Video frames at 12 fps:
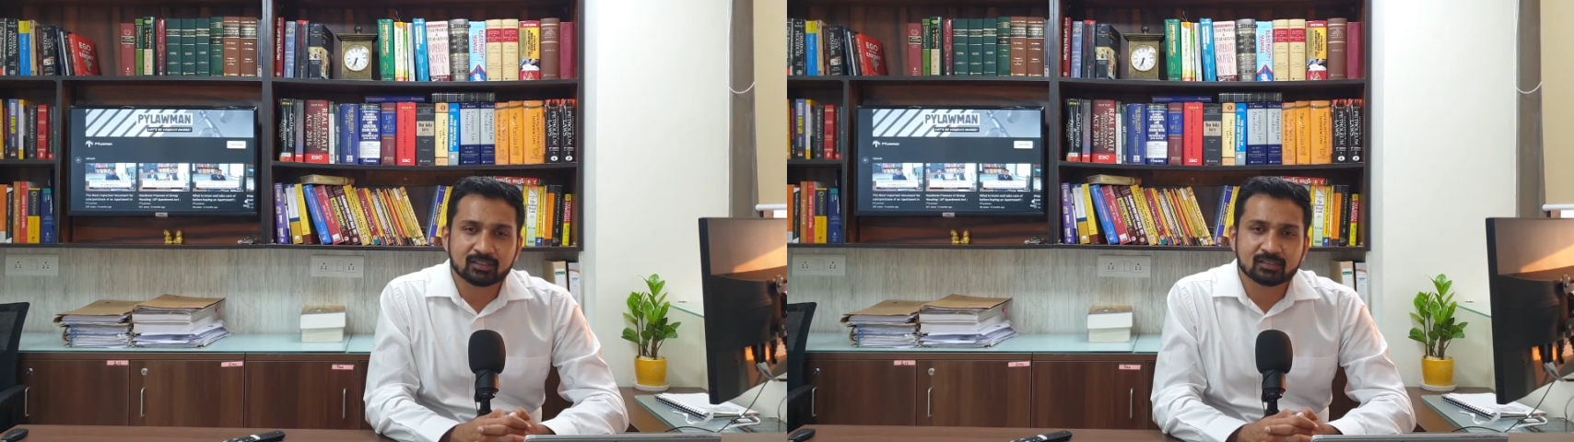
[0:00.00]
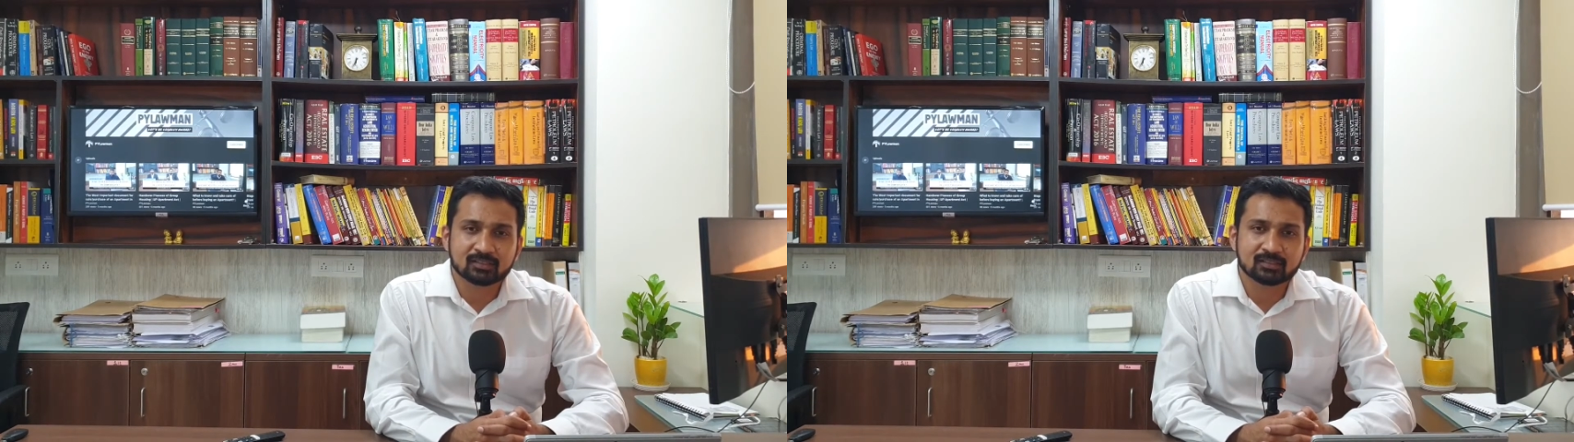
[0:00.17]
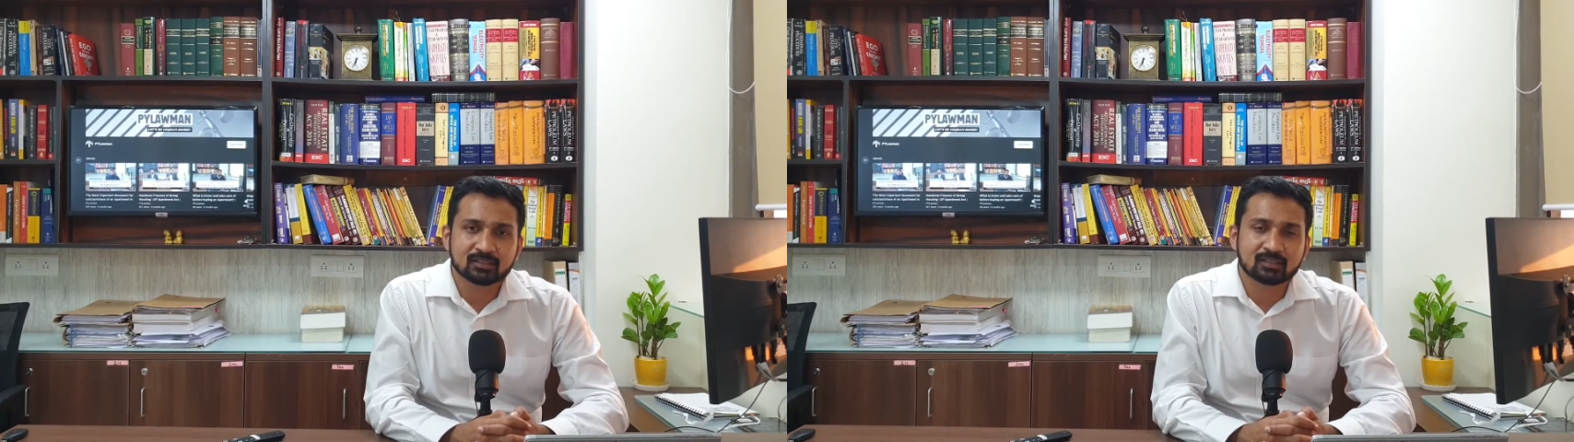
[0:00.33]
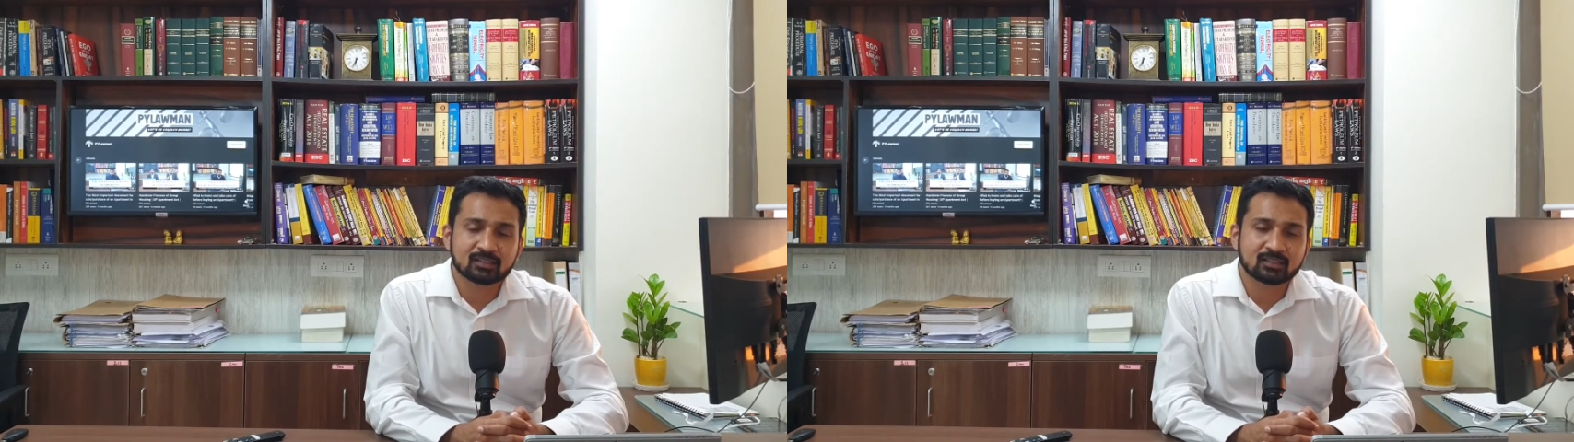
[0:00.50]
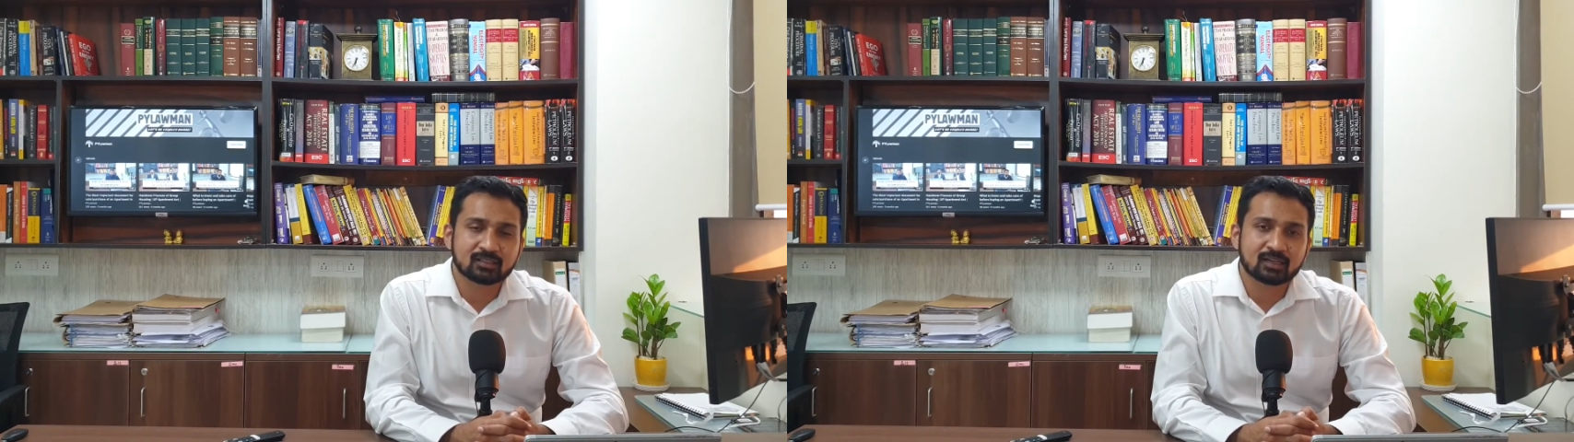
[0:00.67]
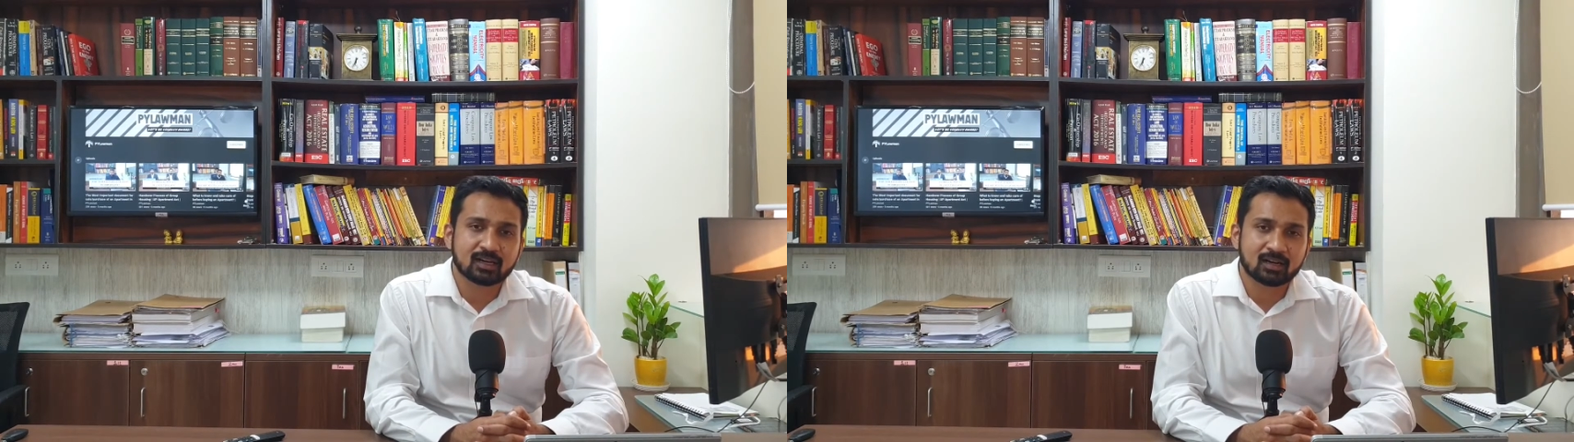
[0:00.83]
is
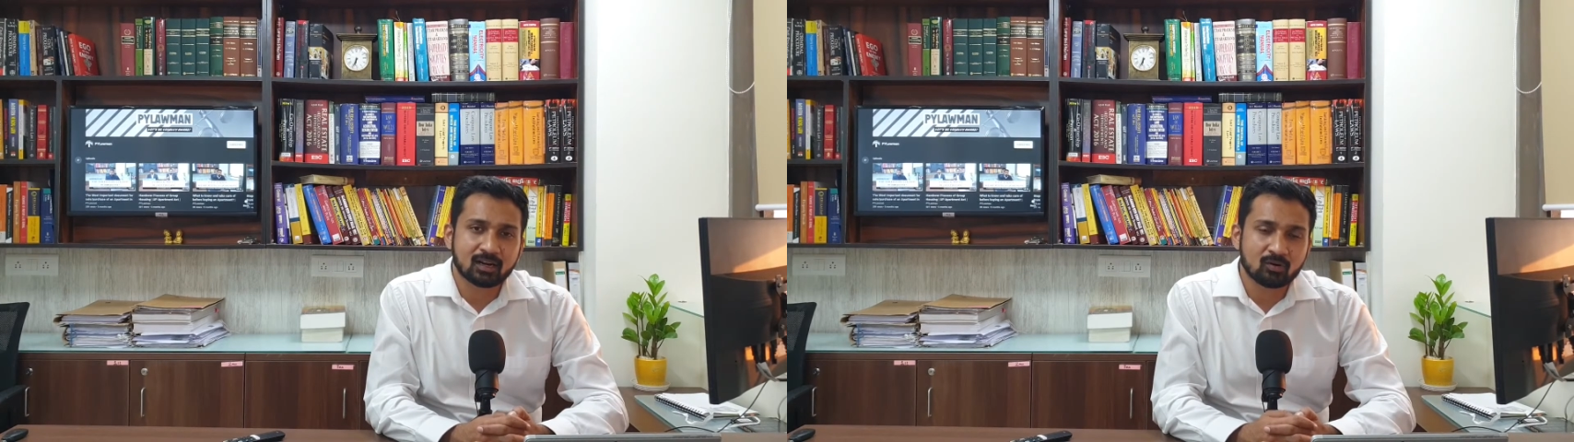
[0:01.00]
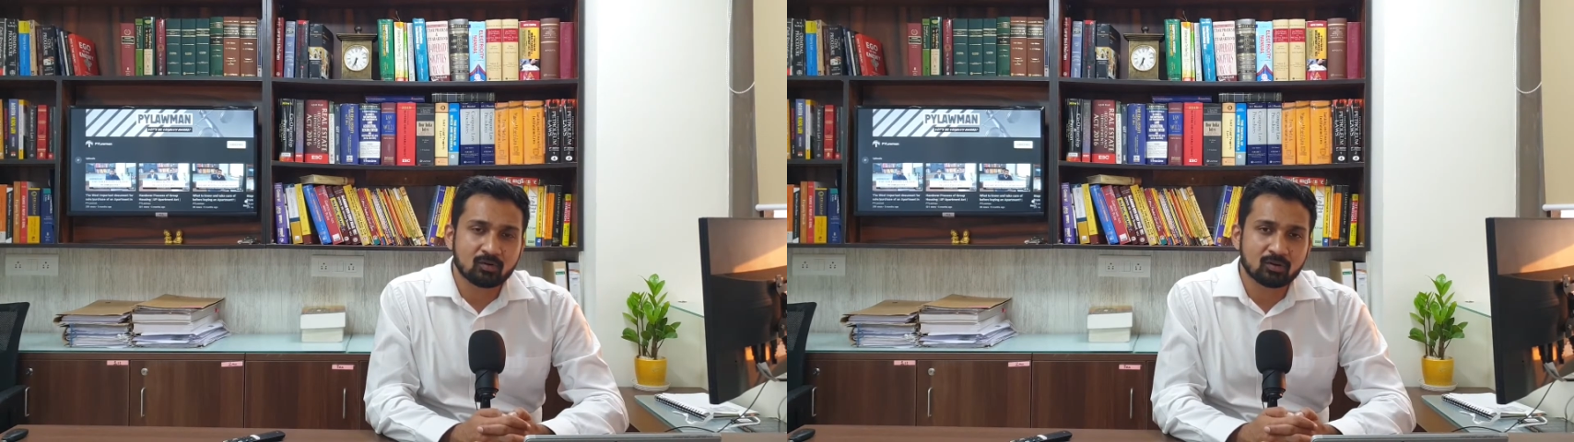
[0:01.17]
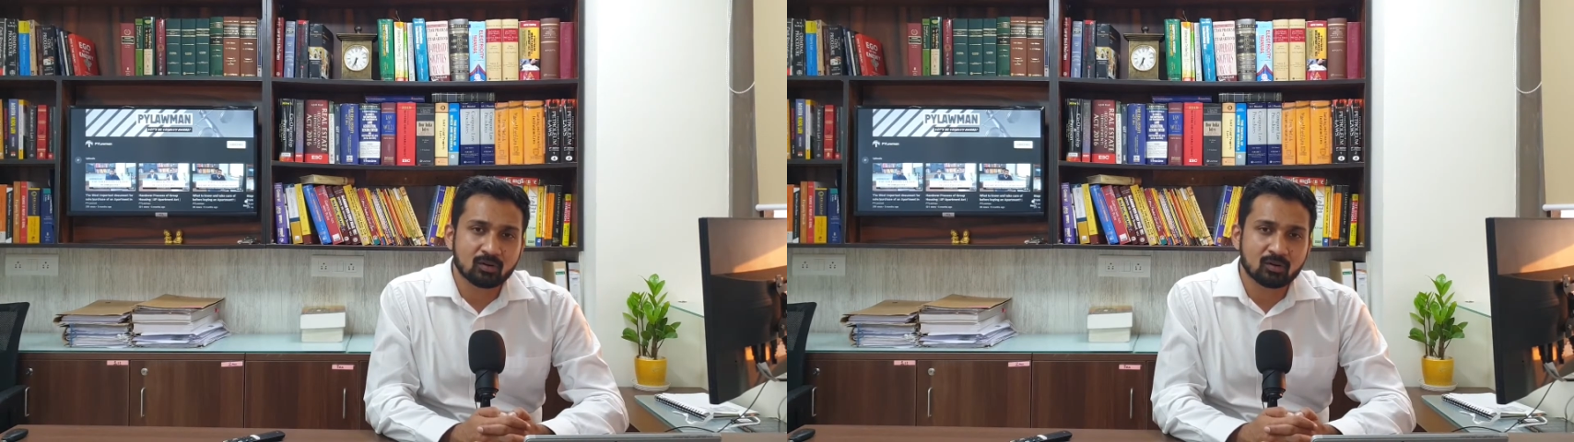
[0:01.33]
allowed